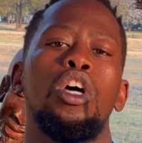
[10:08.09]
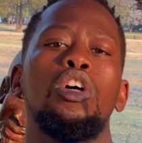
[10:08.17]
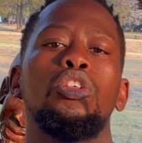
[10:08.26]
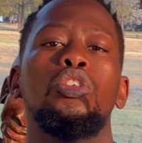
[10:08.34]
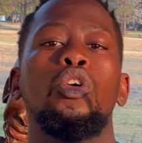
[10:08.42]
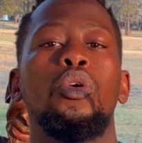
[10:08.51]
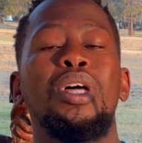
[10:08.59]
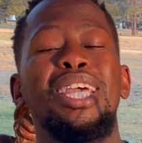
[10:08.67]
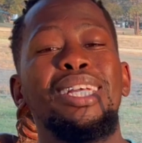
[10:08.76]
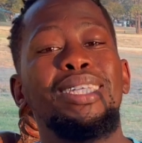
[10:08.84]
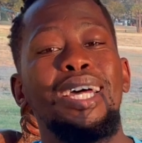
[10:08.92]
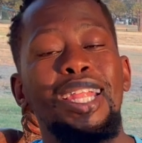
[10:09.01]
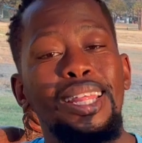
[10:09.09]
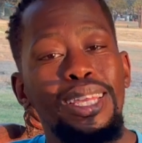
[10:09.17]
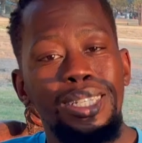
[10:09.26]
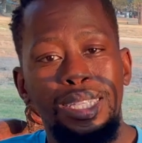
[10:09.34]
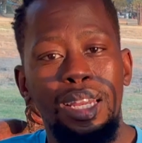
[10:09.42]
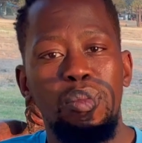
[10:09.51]
So it's another
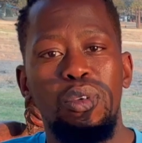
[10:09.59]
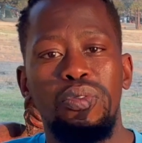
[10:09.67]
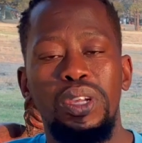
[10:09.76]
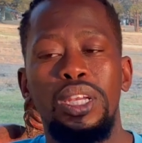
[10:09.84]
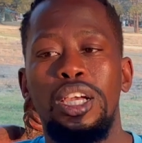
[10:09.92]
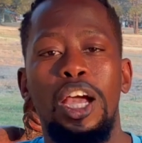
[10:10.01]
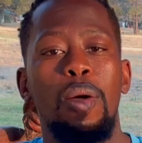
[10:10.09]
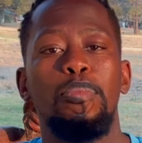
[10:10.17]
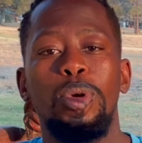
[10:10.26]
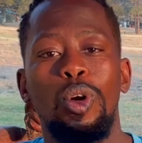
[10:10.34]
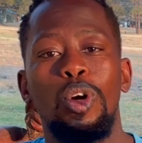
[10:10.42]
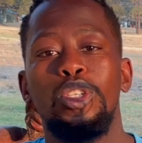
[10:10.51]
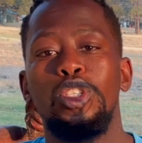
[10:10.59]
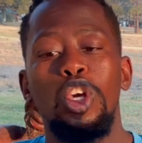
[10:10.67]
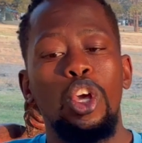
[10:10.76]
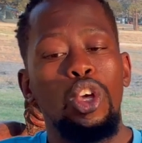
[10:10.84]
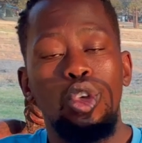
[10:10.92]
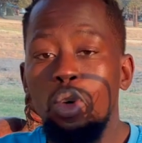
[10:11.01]
stream of income, because
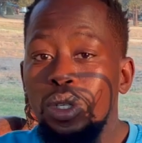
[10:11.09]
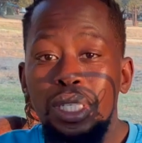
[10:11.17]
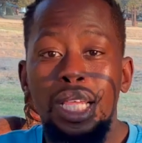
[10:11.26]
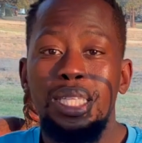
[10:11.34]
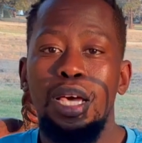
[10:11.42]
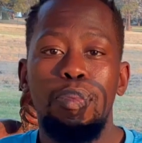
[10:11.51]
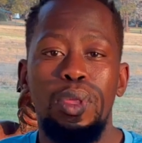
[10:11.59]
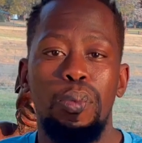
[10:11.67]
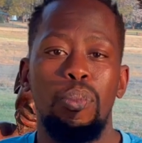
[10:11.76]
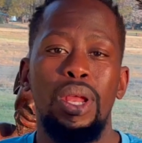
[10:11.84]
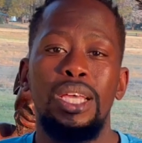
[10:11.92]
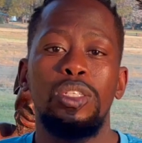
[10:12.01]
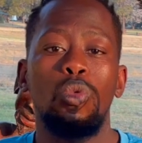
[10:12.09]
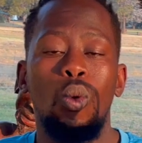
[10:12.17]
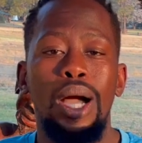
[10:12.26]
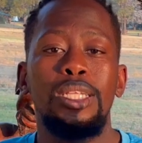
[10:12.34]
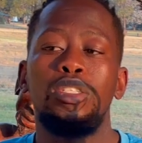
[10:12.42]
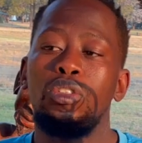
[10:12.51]
you set up the place
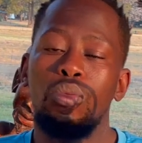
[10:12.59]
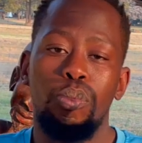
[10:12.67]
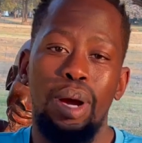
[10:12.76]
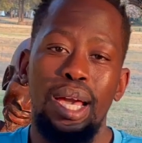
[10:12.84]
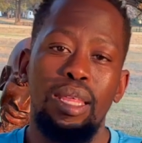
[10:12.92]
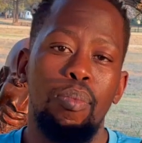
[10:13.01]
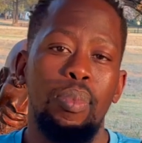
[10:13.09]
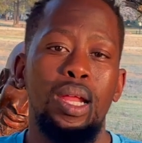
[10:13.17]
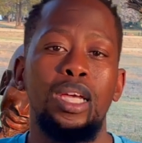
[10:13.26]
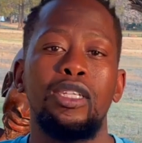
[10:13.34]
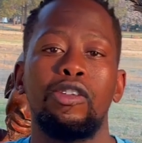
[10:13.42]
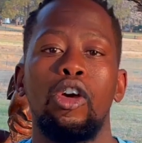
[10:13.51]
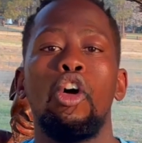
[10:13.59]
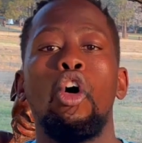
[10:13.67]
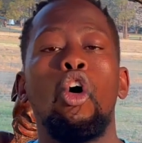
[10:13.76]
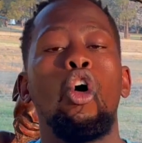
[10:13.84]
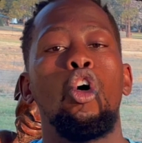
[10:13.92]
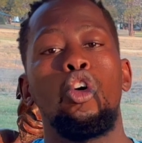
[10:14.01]
once, you buy the place,
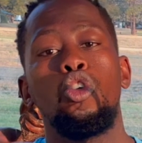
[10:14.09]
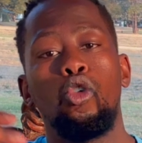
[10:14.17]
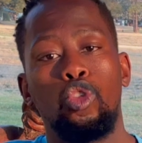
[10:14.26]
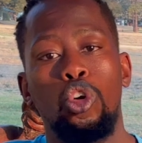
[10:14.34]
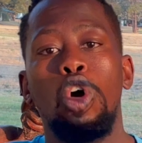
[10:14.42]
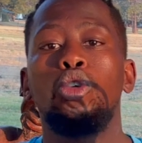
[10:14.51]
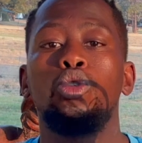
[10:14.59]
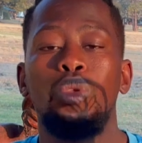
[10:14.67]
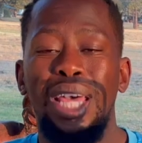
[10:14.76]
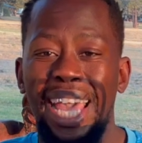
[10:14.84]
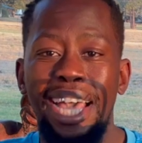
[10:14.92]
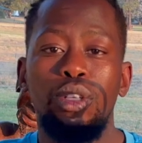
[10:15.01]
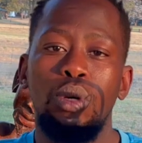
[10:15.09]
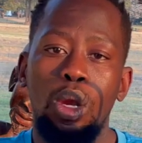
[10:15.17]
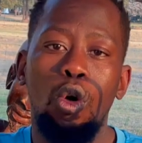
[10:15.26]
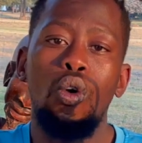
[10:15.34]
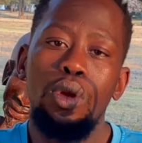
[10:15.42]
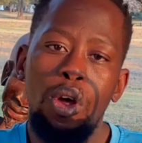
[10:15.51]
or you talk to the actual
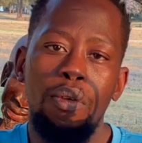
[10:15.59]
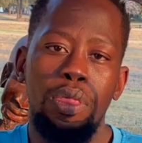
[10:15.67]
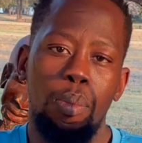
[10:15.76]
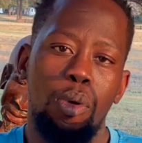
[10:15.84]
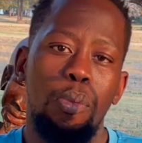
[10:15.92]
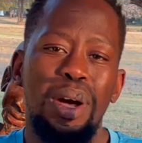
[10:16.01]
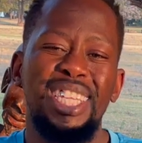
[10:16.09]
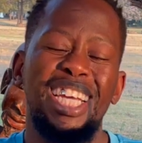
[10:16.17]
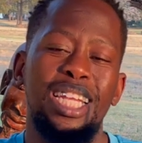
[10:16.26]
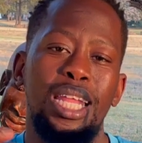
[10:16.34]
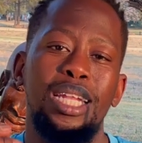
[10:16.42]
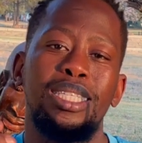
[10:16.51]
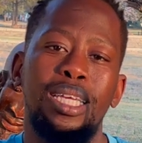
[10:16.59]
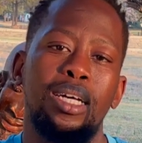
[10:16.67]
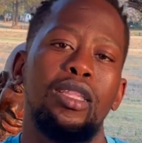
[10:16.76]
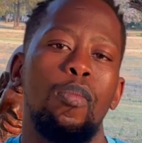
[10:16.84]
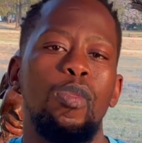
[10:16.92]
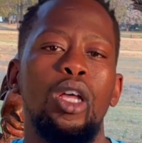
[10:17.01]
owner of the property and then tell
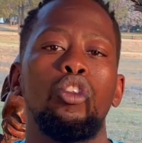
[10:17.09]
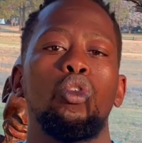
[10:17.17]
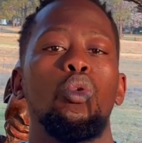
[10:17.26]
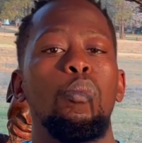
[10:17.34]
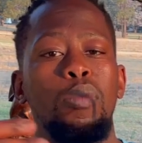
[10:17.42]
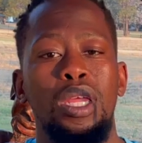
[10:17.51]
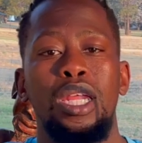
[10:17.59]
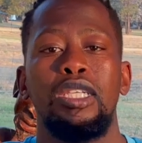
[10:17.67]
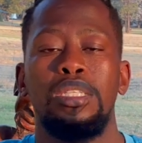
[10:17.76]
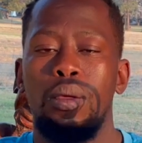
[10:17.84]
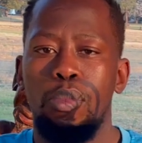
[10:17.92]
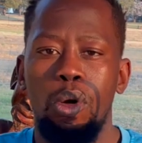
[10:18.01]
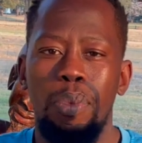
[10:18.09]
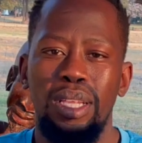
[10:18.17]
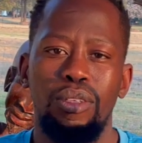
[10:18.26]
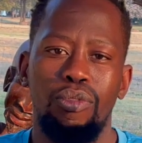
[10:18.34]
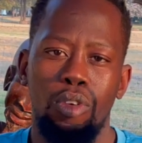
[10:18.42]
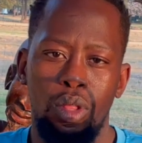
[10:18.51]
them that you'll manage the
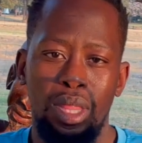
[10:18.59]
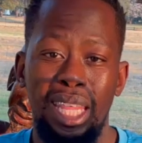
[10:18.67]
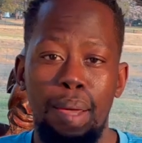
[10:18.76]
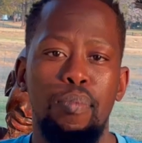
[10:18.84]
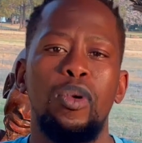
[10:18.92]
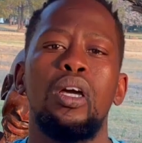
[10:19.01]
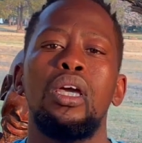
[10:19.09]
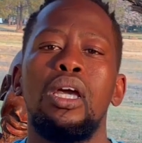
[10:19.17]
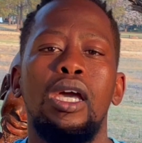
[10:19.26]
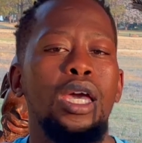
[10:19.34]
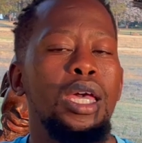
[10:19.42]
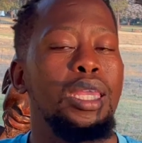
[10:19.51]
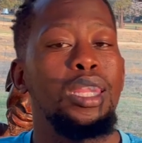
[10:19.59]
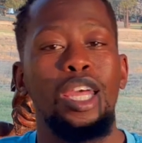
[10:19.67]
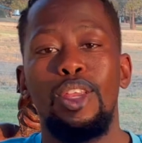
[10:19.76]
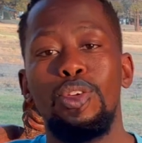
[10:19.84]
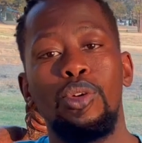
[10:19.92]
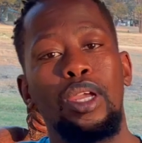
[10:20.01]
property for them, and
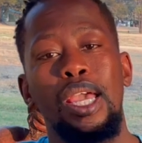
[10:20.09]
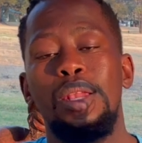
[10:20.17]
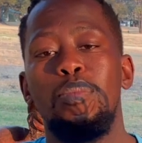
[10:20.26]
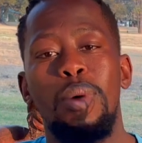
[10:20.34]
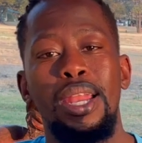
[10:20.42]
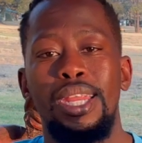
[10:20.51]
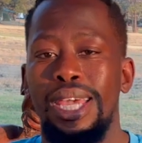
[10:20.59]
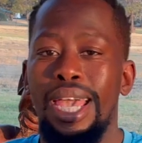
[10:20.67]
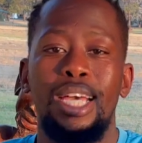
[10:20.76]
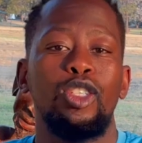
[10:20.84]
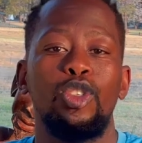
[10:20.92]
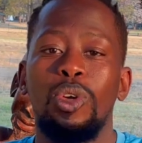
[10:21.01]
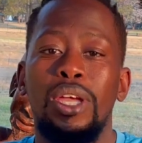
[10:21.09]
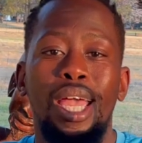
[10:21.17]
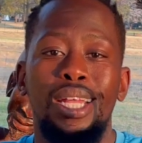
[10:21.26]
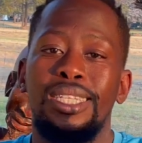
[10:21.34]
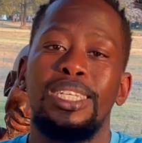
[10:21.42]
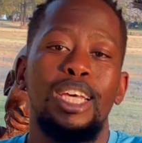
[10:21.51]
then you get money as you
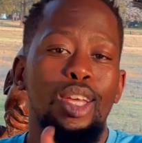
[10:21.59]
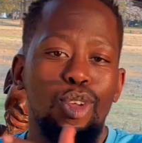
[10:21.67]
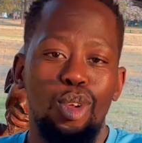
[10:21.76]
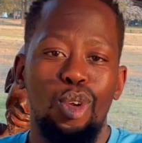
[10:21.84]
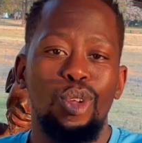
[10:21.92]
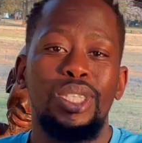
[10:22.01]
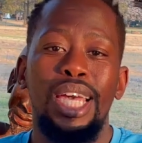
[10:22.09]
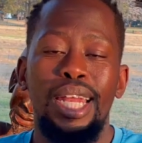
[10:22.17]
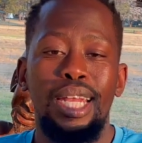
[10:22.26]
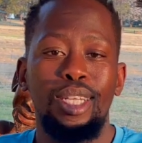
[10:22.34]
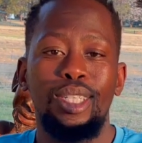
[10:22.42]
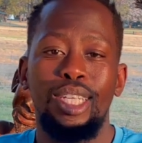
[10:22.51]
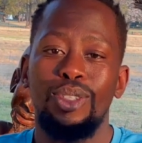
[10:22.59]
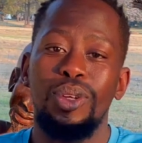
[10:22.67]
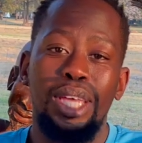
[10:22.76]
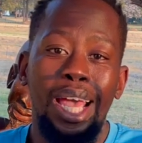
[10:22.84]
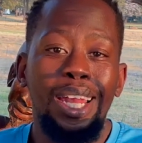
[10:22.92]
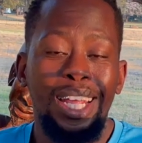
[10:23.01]
get tenants, as you
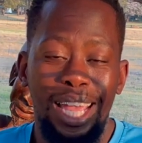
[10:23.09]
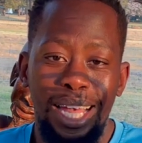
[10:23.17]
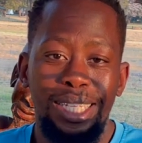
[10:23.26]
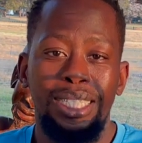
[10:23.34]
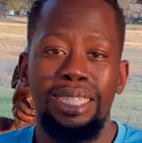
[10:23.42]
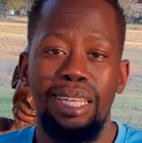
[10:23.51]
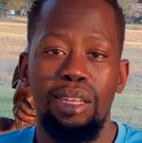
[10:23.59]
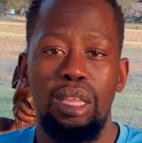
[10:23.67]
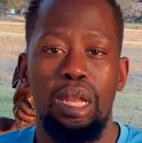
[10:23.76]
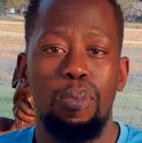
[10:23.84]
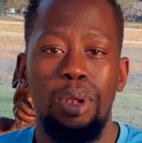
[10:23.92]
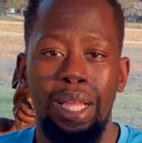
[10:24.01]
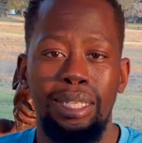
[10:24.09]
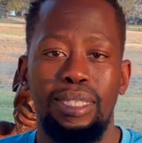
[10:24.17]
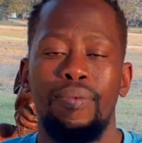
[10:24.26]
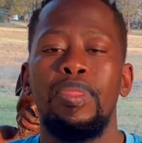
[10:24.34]
get guests in that place.